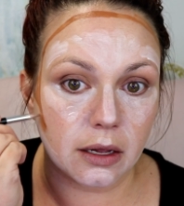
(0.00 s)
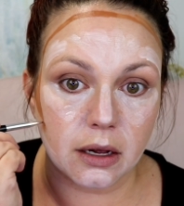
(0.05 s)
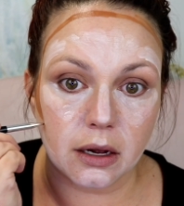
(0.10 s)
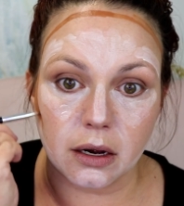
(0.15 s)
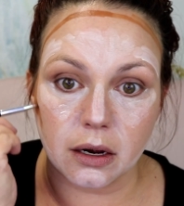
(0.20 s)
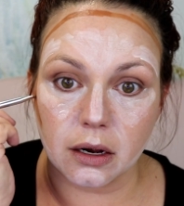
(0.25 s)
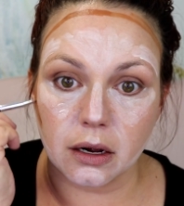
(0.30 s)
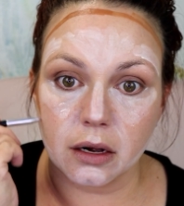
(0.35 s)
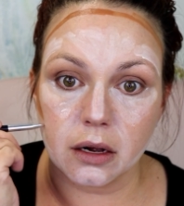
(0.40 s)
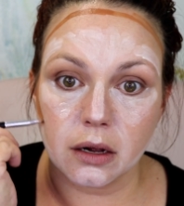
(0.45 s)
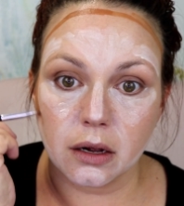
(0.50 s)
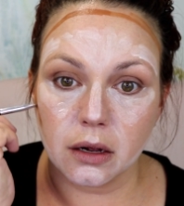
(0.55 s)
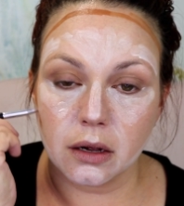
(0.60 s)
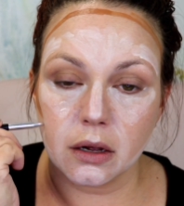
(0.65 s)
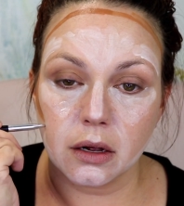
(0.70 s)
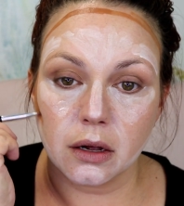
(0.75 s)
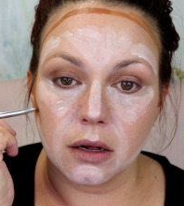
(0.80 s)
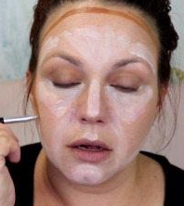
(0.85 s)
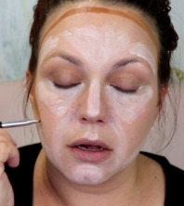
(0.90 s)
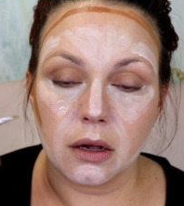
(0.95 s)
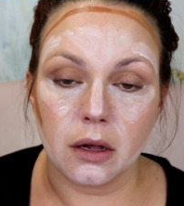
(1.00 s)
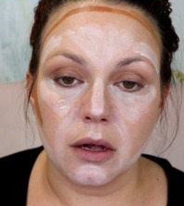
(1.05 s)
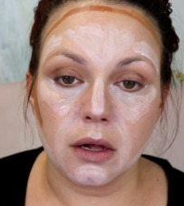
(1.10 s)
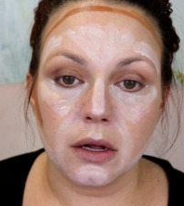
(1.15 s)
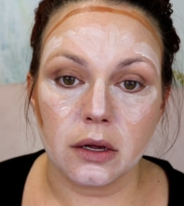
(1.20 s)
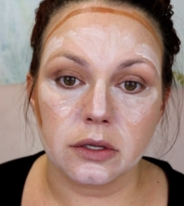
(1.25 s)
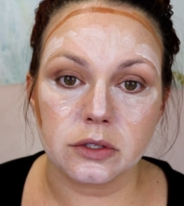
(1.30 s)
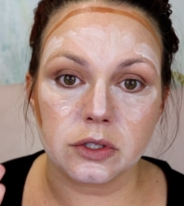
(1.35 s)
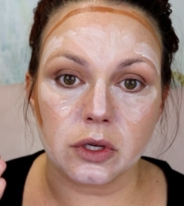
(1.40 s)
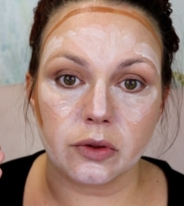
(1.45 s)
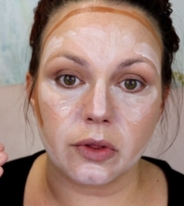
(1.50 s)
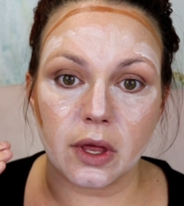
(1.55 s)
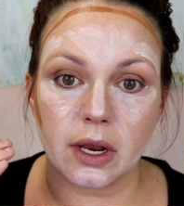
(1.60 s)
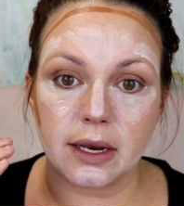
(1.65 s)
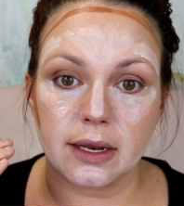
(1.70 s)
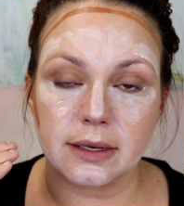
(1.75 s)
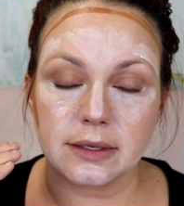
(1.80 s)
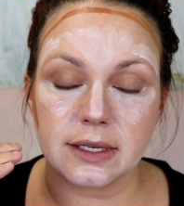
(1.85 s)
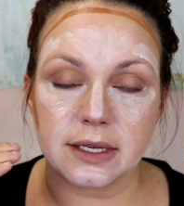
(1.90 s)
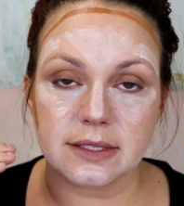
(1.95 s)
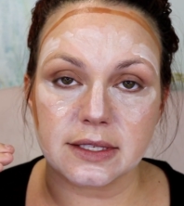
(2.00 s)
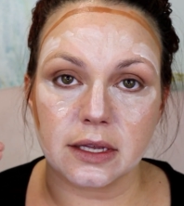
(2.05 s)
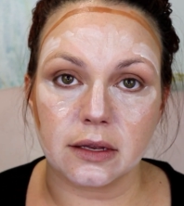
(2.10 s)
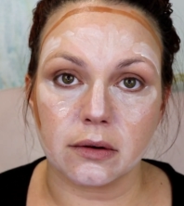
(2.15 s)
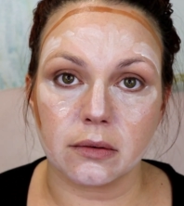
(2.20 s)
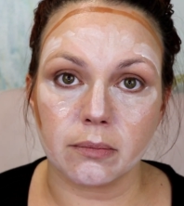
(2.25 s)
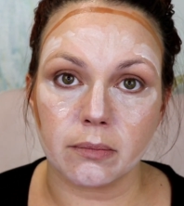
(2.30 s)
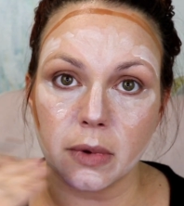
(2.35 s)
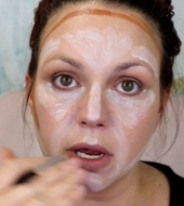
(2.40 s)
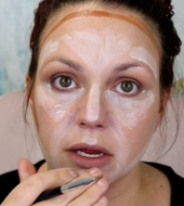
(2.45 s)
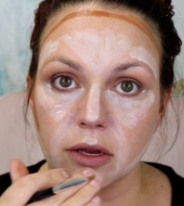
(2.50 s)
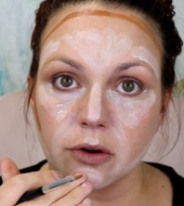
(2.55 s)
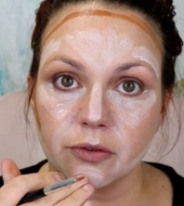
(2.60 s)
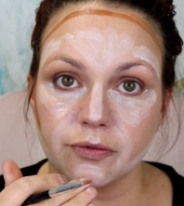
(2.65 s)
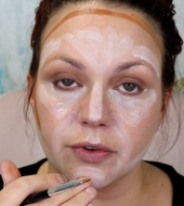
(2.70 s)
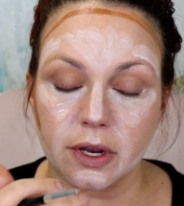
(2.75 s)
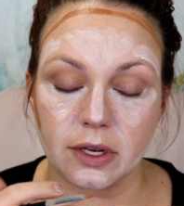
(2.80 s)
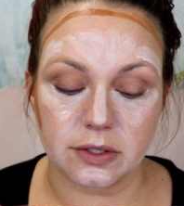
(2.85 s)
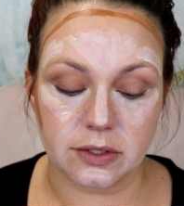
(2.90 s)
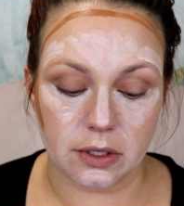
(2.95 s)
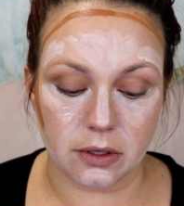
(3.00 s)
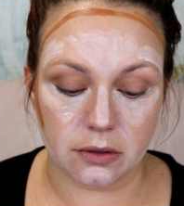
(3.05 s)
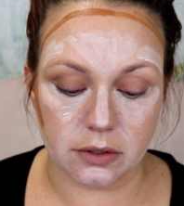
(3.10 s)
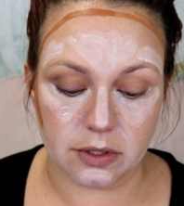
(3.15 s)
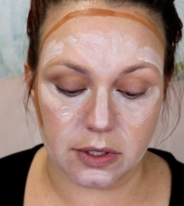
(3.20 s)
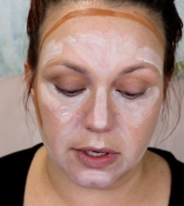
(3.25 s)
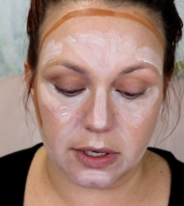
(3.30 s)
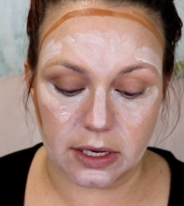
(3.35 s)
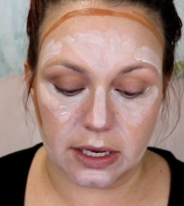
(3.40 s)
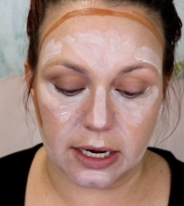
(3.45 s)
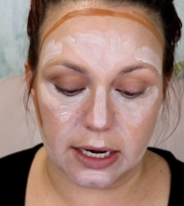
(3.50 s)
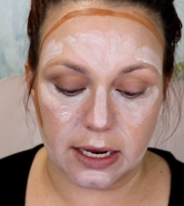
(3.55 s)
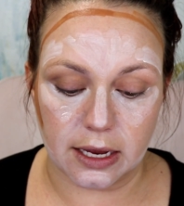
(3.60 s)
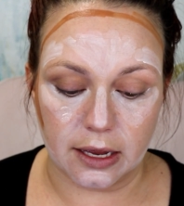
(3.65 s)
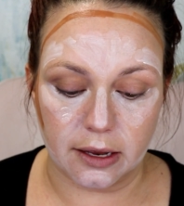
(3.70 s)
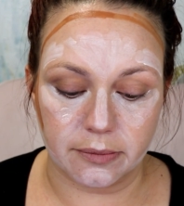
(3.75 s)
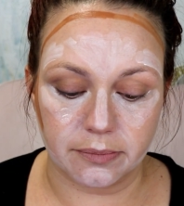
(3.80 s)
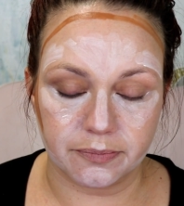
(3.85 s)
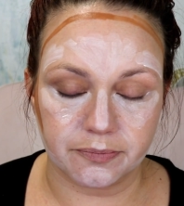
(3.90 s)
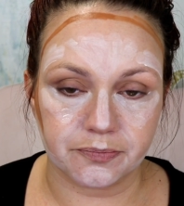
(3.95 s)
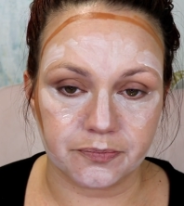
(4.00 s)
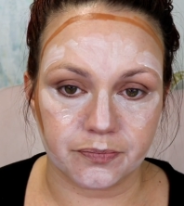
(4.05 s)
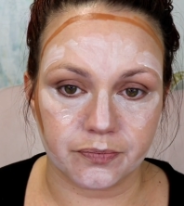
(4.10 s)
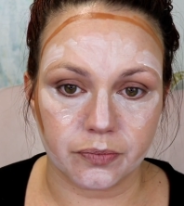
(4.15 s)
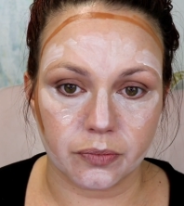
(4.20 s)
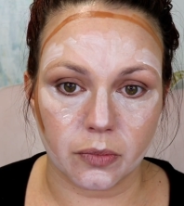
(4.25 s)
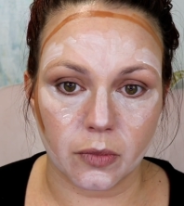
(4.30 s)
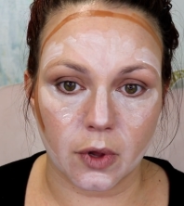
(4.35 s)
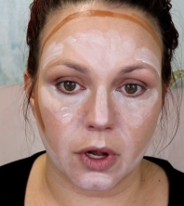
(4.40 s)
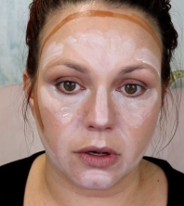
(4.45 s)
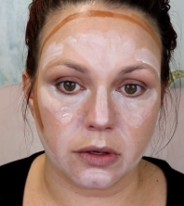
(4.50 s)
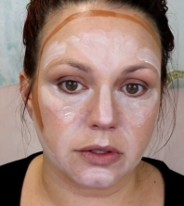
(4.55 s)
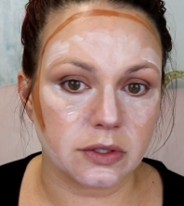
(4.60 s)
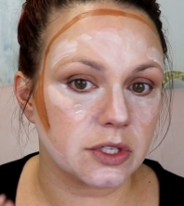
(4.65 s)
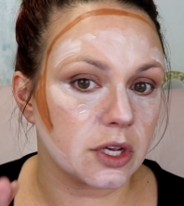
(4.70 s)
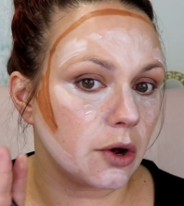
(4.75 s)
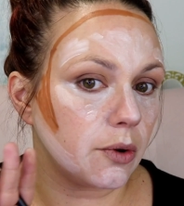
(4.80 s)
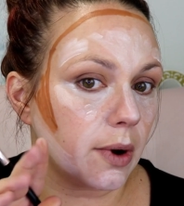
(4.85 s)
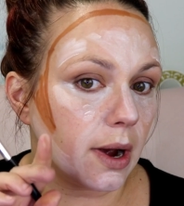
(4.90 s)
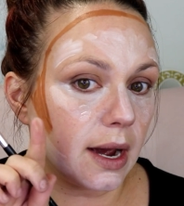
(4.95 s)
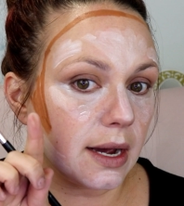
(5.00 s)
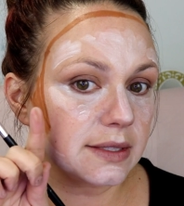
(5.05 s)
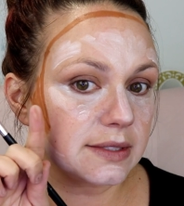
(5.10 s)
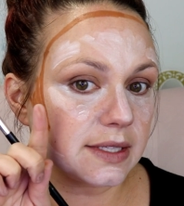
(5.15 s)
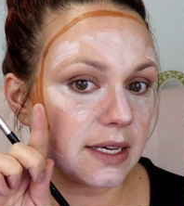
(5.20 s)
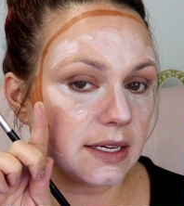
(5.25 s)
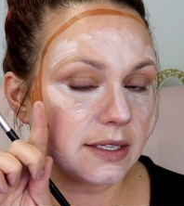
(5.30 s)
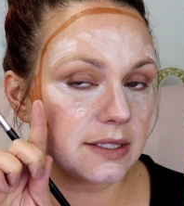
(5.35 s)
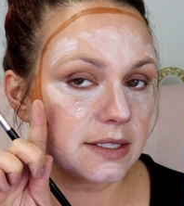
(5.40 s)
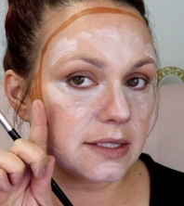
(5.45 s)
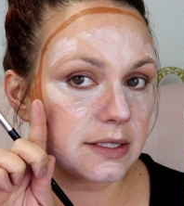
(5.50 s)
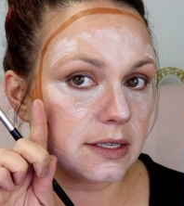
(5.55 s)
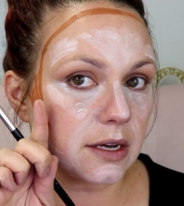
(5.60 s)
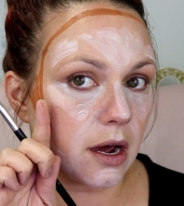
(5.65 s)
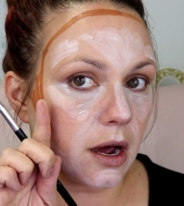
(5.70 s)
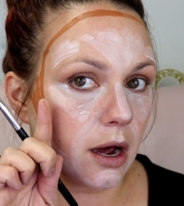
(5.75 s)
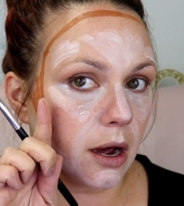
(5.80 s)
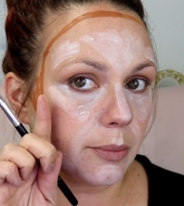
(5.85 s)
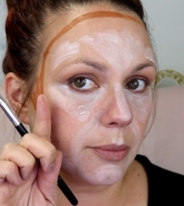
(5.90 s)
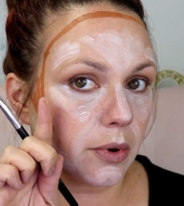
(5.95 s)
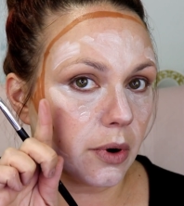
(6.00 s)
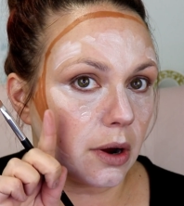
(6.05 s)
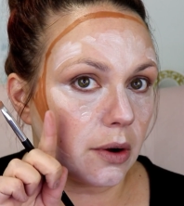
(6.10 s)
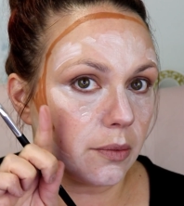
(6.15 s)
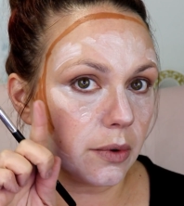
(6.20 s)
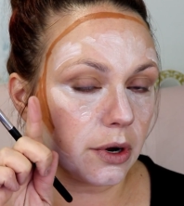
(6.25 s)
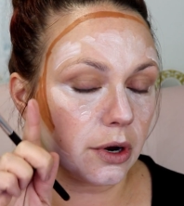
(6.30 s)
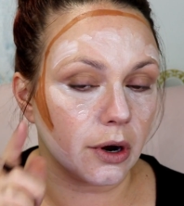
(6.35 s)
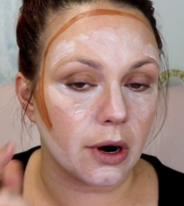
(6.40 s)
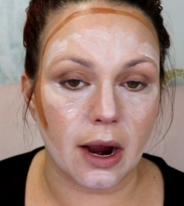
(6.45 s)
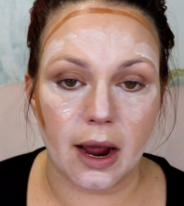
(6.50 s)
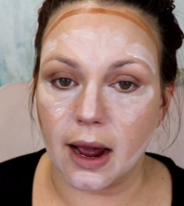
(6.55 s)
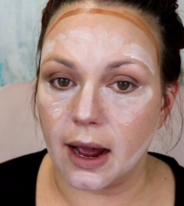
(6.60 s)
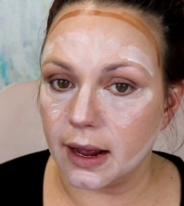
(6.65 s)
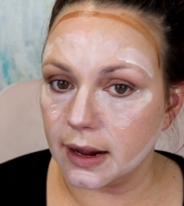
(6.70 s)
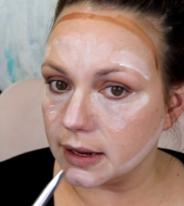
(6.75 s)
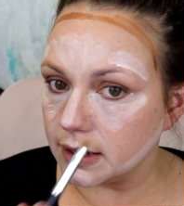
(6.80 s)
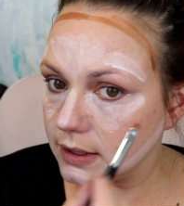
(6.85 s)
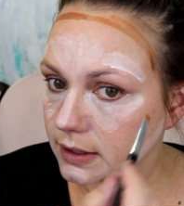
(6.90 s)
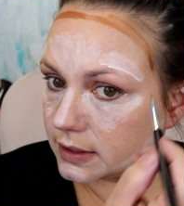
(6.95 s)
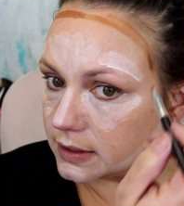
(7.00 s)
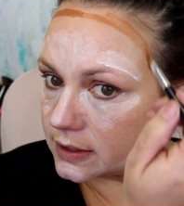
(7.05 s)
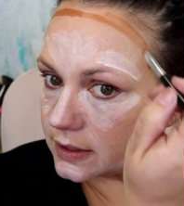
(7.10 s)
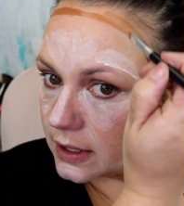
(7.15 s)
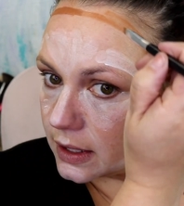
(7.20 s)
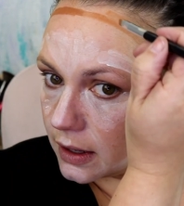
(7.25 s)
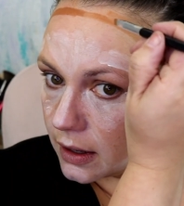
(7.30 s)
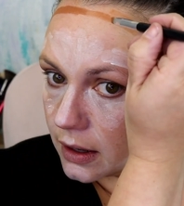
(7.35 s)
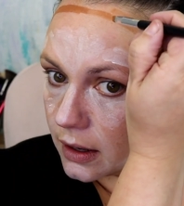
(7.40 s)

here so that it doesn't make your face look sunken in. So I say stop right where your eye is.